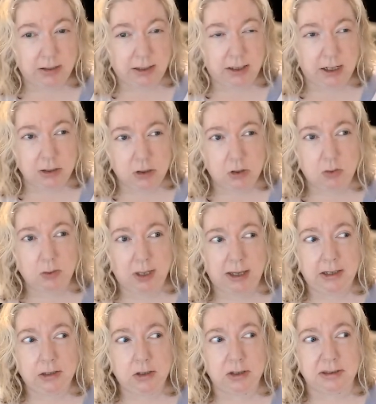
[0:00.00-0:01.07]
Like, I do
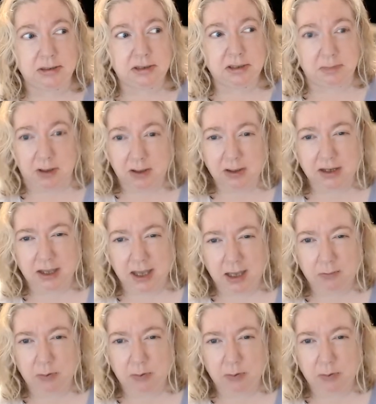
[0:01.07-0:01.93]
like to smell like I have